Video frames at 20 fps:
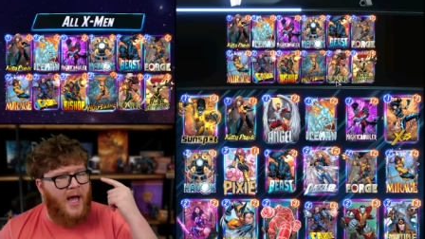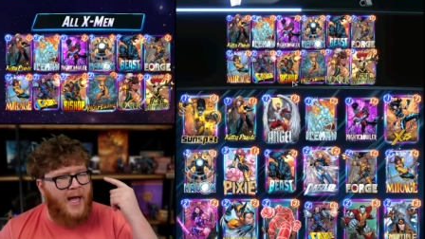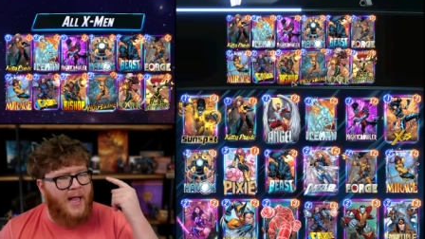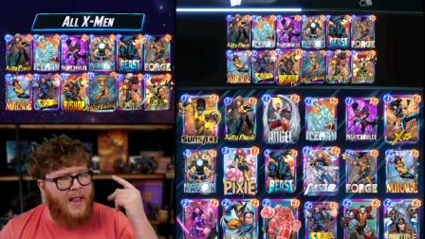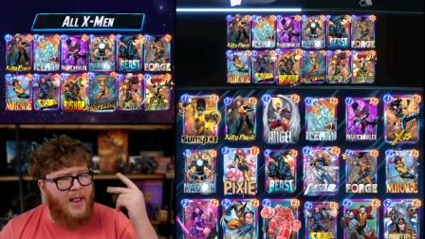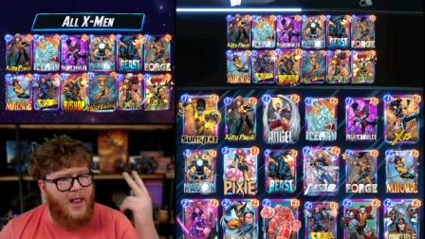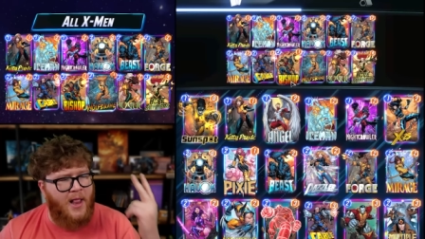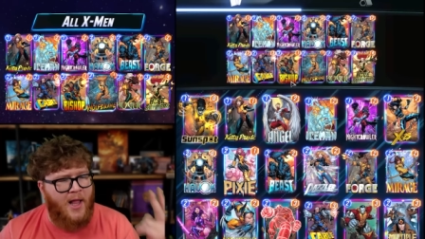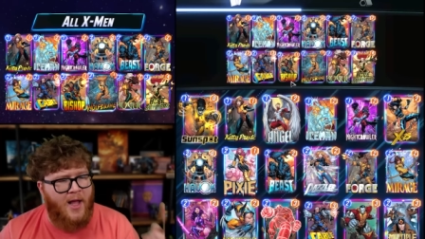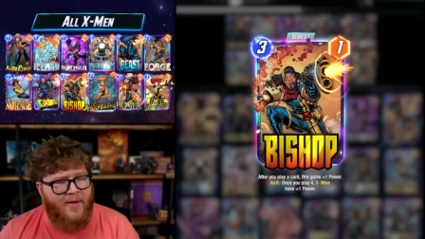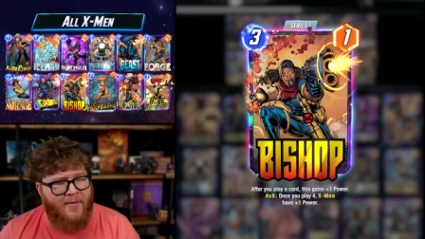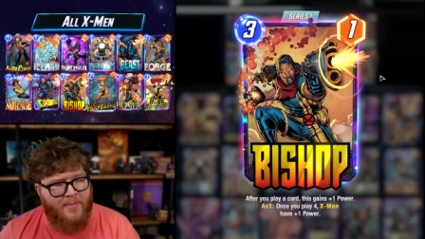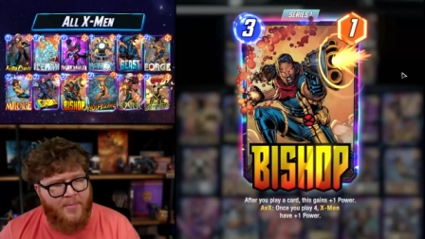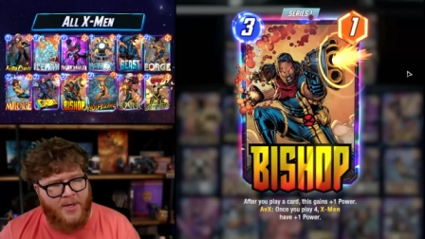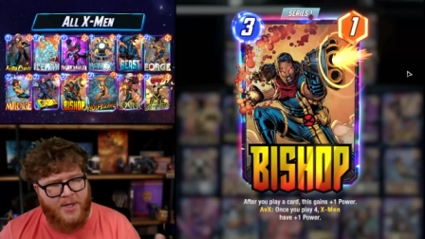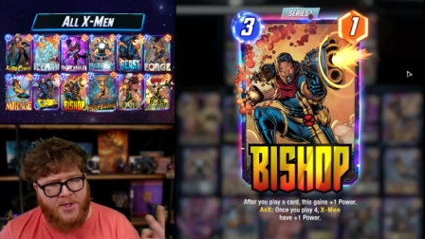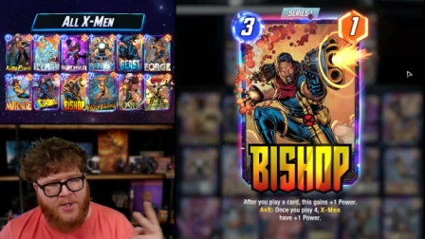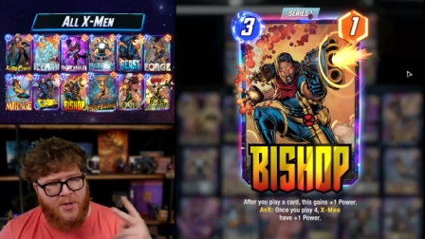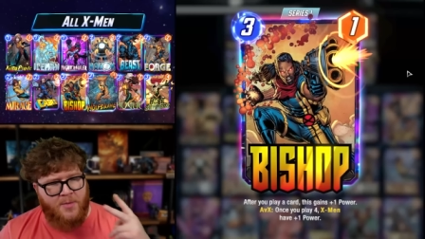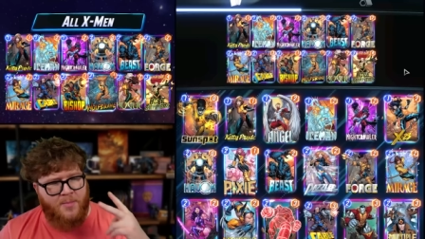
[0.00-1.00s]
I love
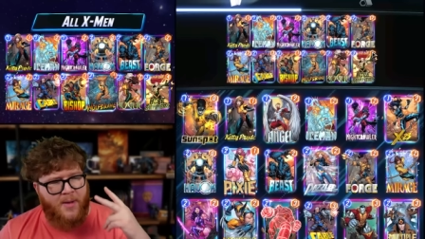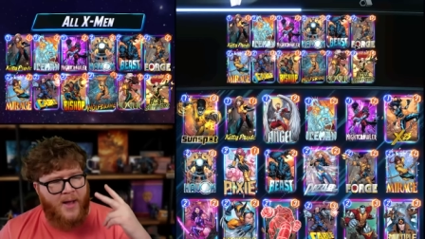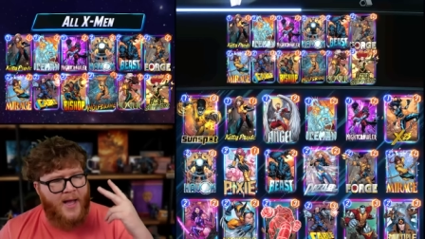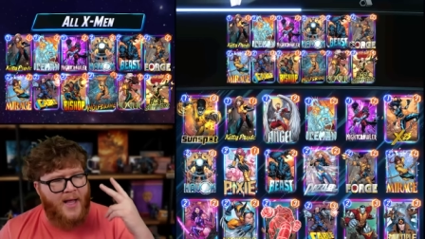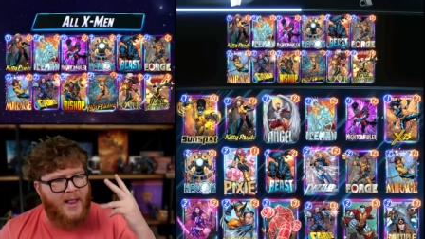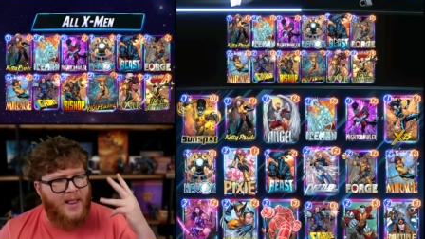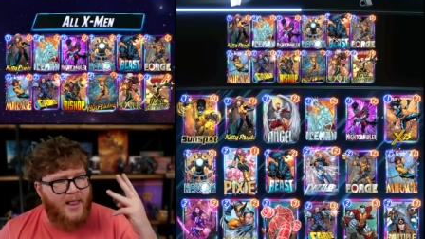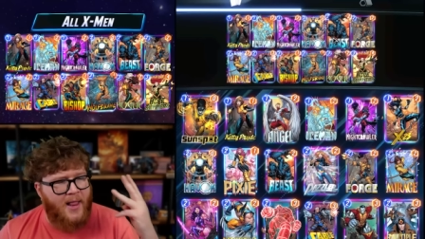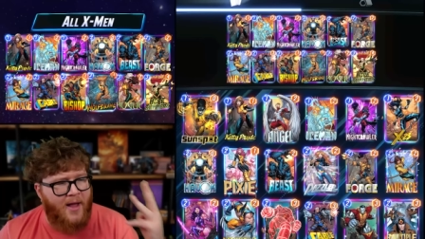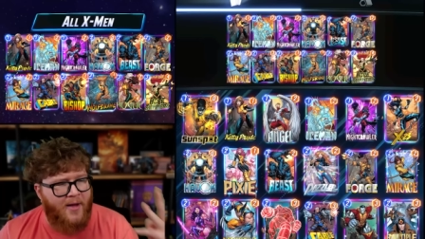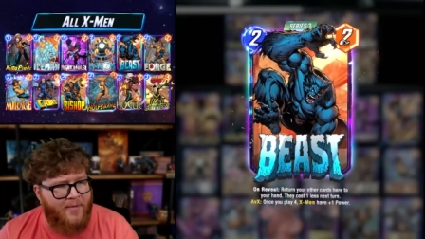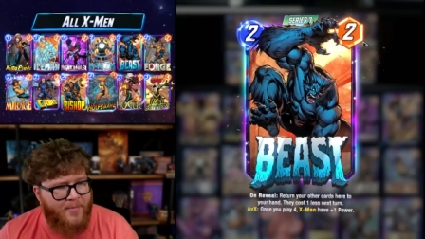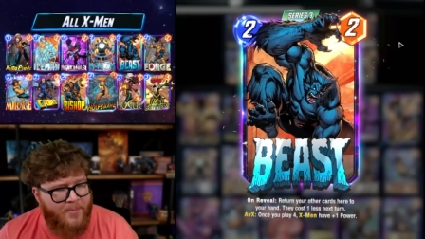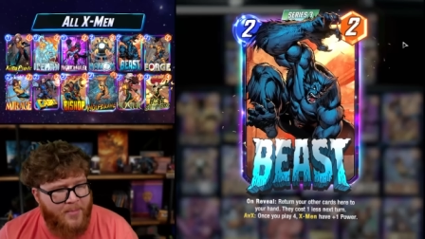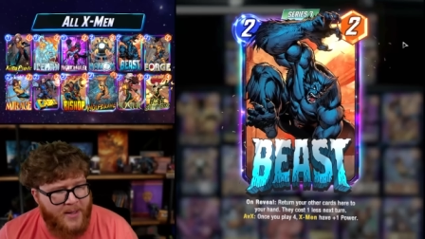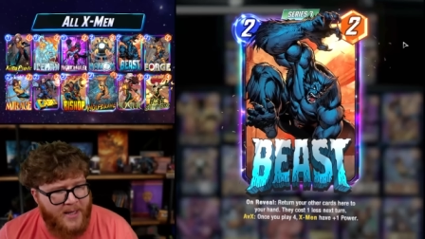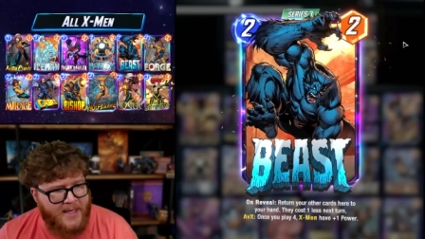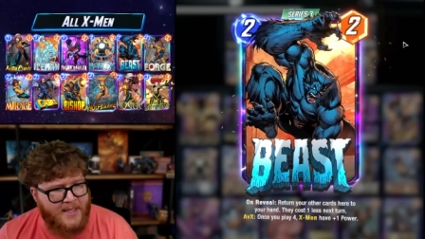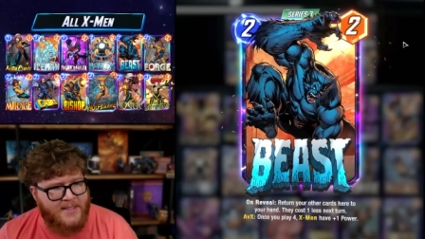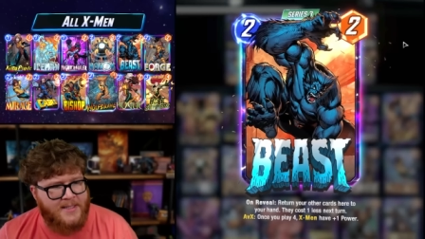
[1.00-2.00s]
Bishop. I love
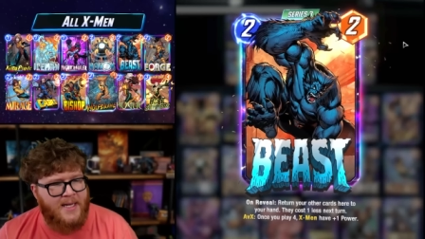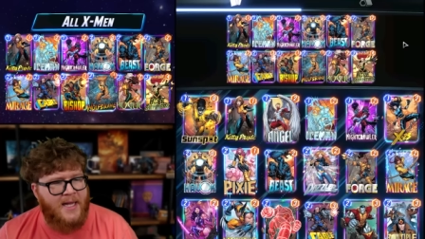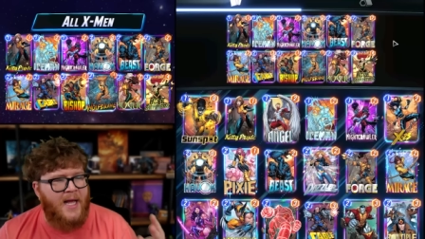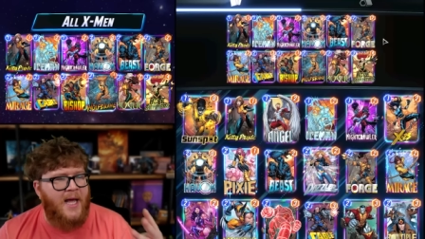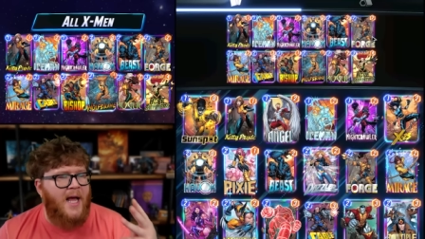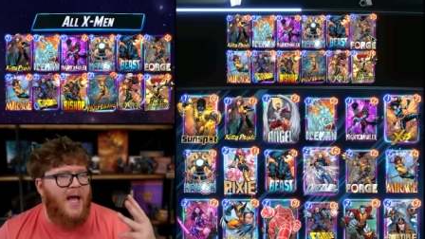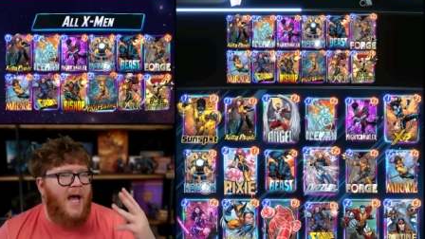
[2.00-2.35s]
Beast.